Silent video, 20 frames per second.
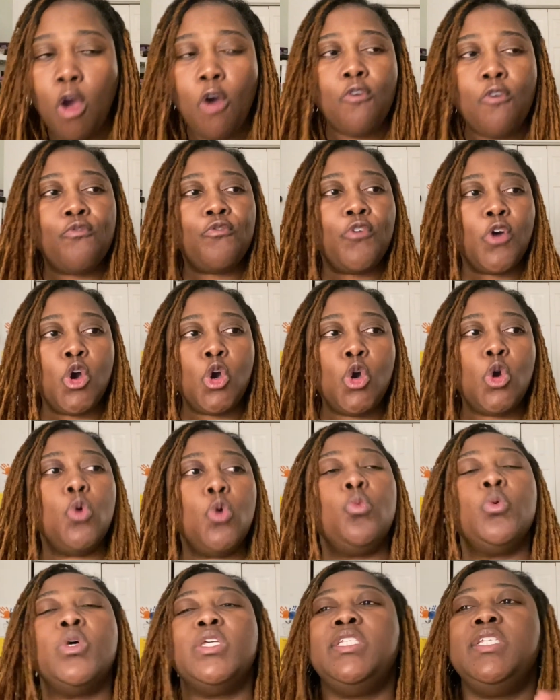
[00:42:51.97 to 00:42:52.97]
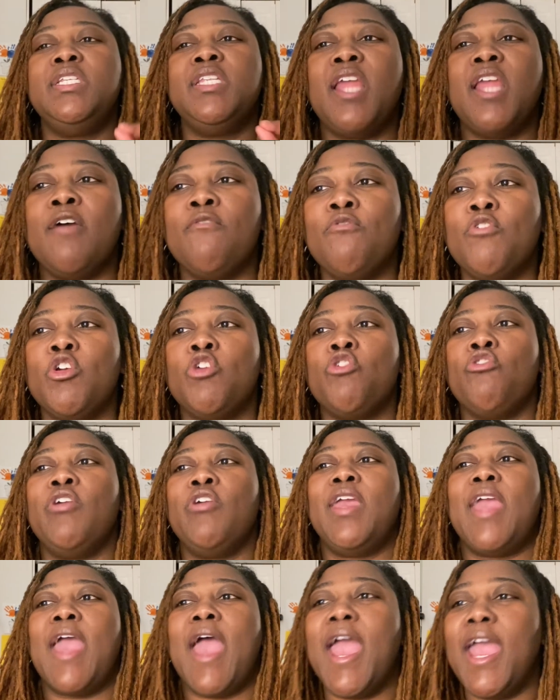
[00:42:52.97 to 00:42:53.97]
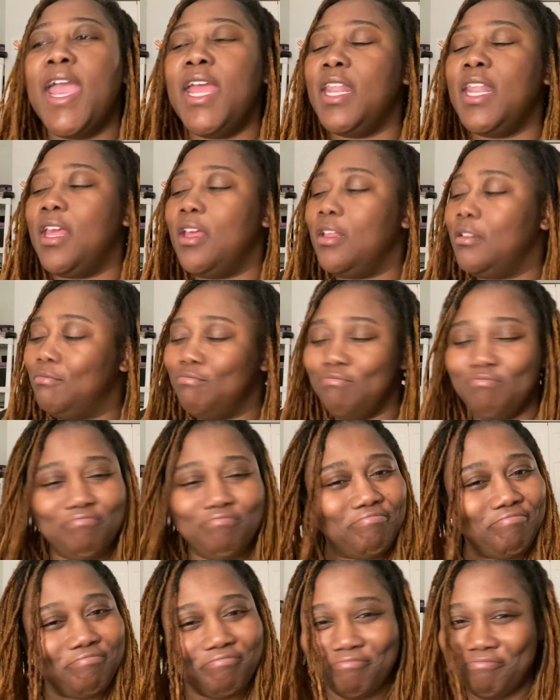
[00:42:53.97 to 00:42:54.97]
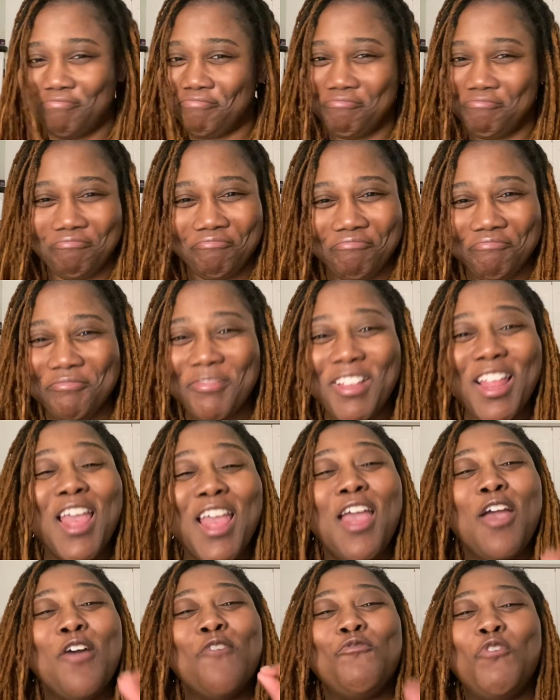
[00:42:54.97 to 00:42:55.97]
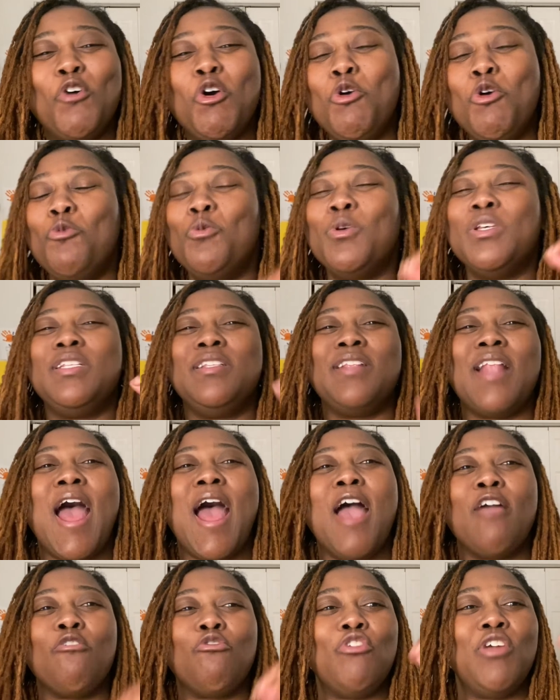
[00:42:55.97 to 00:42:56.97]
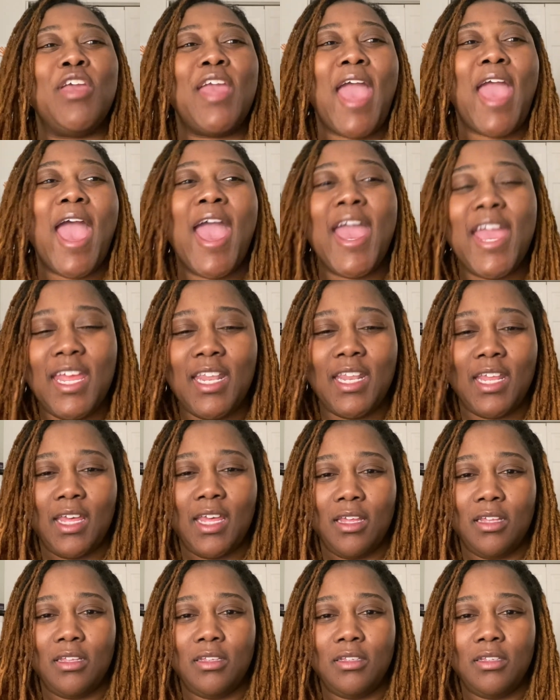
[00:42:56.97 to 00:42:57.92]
Food was never created. Food was not created